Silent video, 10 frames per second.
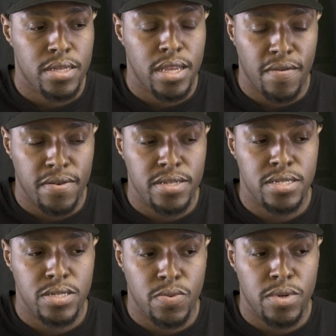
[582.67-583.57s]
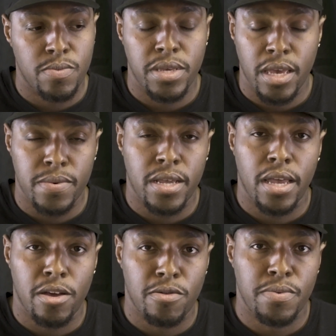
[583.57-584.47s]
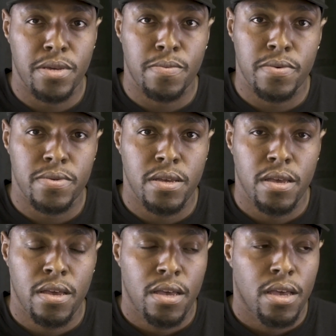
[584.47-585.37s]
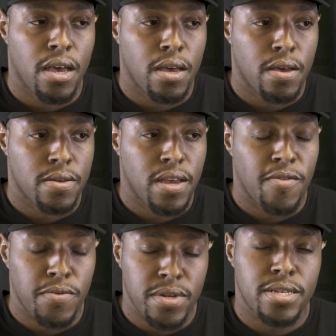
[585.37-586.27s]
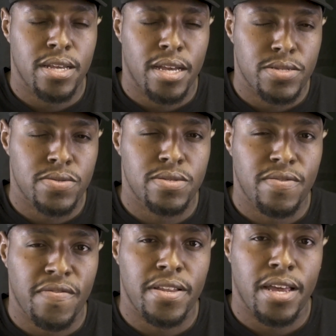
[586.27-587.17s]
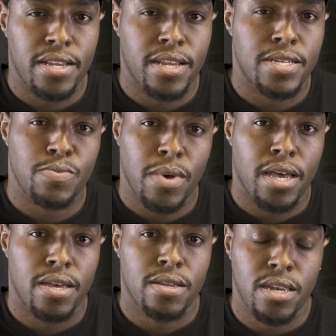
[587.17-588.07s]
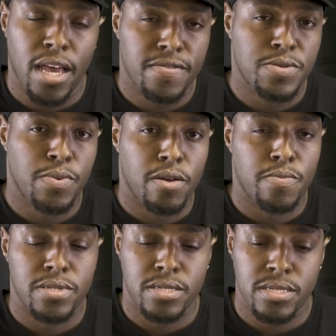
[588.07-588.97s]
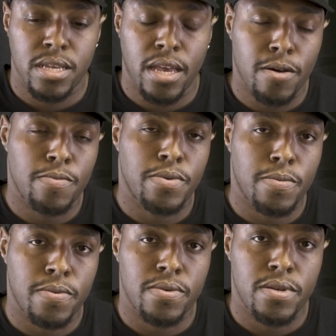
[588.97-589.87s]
definitely just want to be able to help people. I truly feel like that's my life's purpose, is to help people.